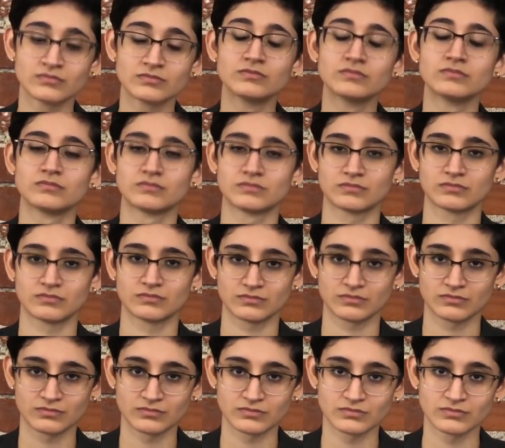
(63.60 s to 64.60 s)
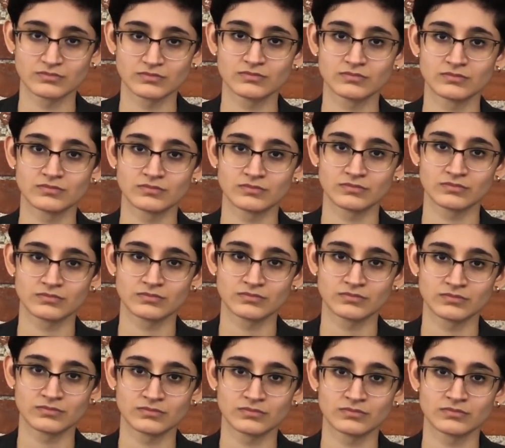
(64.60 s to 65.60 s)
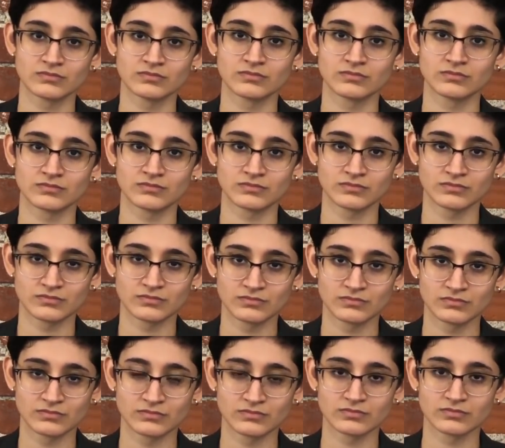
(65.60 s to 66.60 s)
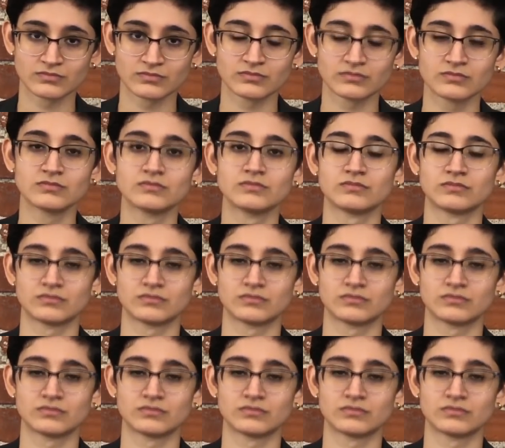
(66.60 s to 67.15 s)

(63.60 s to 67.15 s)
This person isn't speaking.